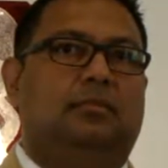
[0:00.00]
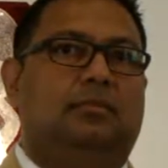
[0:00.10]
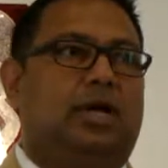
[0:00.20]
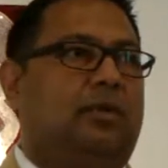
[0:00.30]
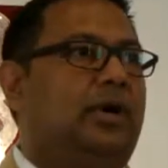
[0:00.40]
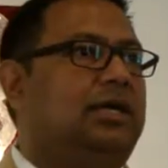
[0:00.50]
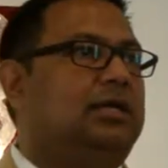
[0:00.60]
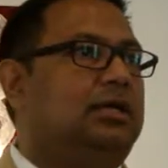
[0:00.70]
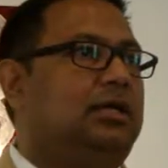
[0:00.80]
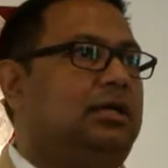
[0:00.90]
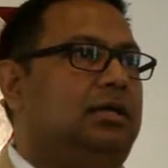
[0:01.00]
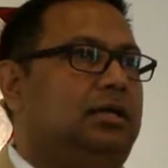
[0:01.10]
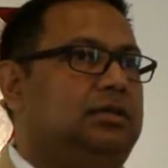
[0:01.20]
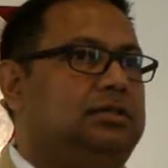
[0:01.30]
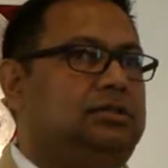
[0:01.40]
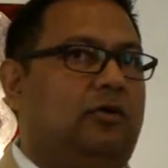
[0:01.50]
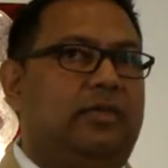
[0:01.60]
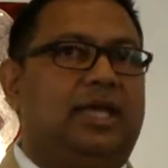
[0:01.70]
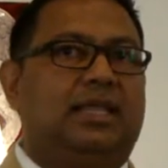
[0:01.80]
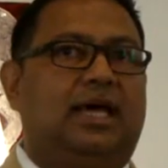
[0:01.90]
But among so
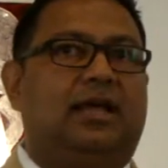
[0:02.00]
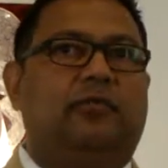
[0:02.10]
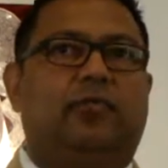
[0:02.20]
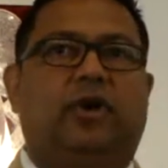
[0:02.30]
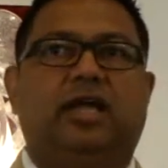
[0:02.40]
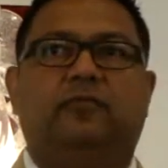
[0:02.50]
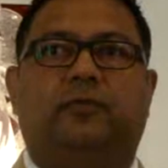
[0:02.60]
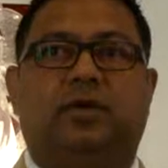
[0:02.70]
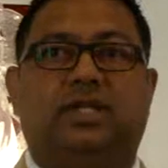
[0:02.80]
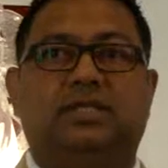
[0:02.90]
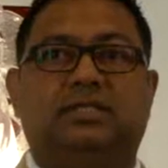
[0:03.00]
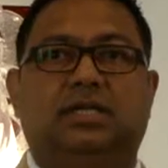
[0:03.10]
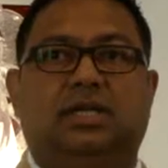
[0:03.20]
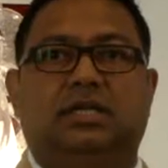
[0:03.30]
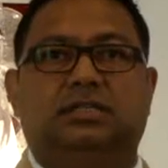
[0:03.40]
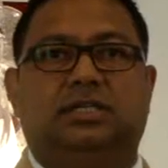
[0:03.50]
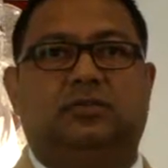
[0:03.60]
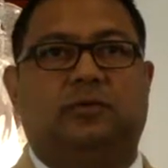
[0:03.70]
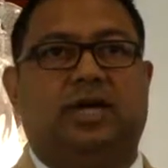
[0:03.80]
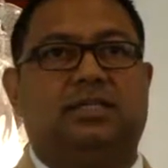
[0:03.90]
many that have prayed for this
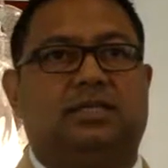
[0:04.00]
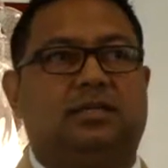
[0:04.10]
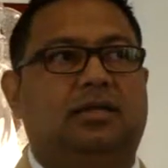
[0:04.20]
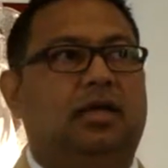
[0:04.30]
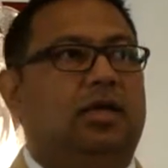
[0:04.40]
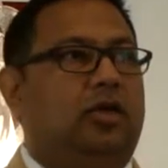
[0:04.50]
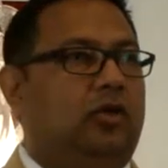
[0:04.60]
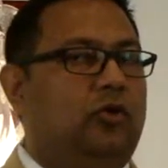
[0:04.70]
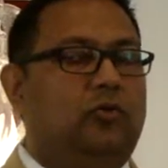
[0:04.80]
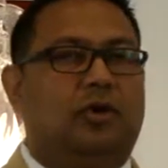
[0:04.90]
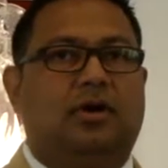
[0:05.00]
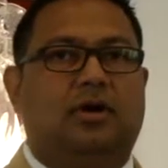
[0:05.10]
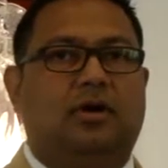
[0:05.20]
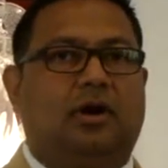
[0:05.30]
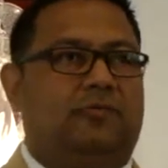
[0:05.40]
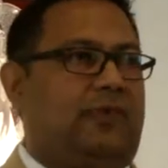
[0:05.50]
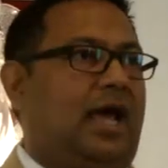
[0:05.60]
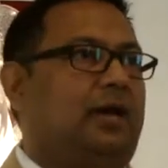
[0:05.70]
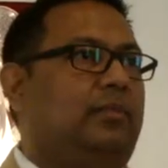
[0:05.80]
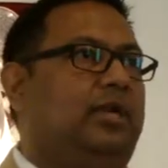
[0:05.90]
situation, you were a
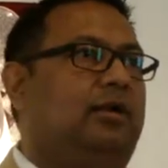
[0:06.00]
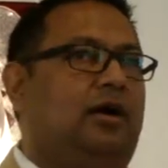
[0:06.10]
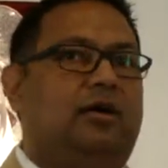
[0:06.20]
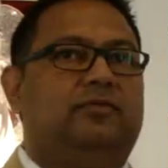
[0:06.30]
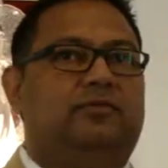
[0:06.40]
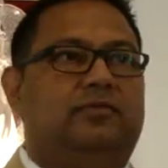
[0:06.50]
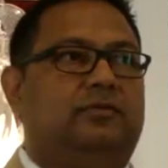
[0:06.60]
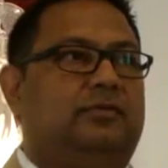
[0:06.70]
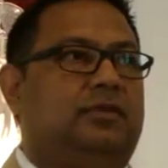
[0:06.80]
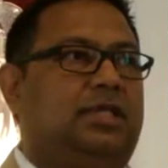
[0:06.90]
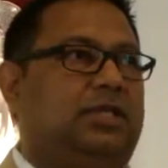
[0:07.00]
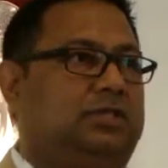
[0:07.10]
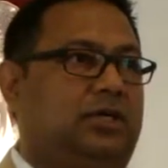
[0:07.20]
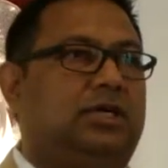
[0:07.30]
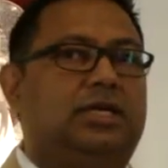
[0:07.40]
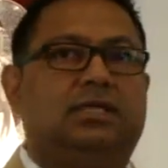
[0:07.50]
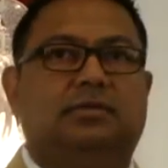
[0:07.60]
fragment of that journey.